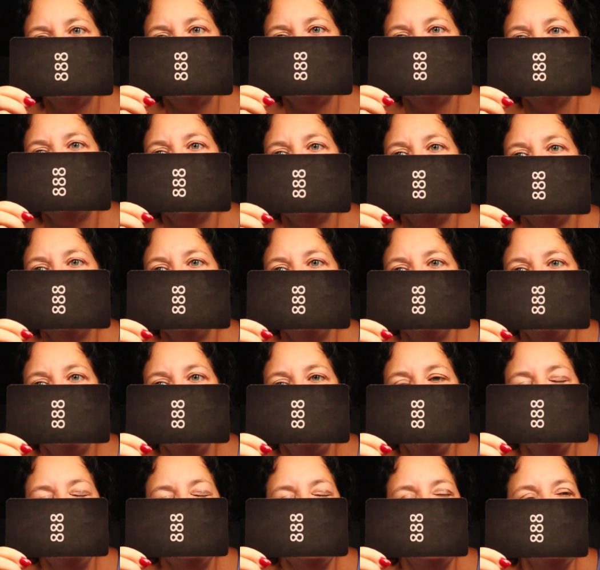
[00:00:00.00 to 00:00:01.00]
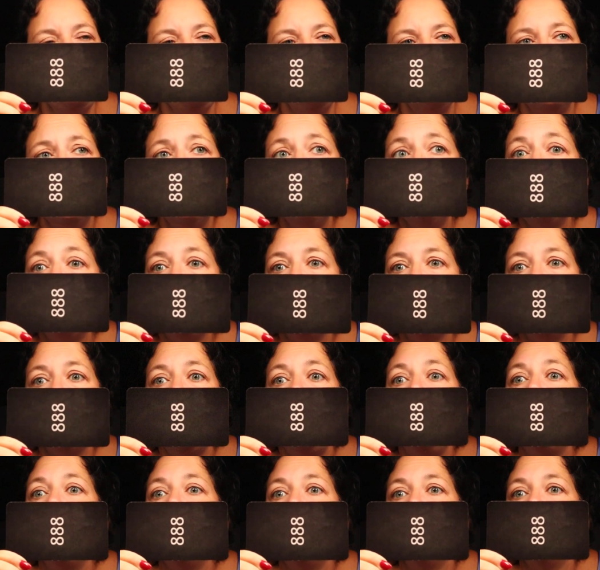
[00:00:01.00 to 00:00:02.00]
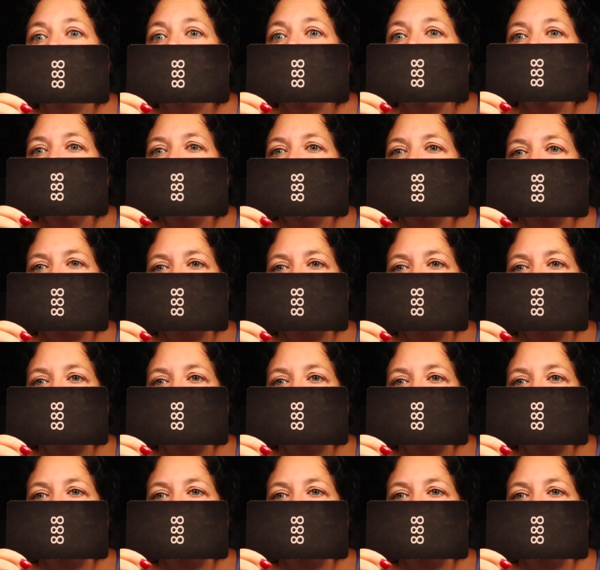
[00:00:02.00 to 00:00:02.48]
This is like an eternal love, right?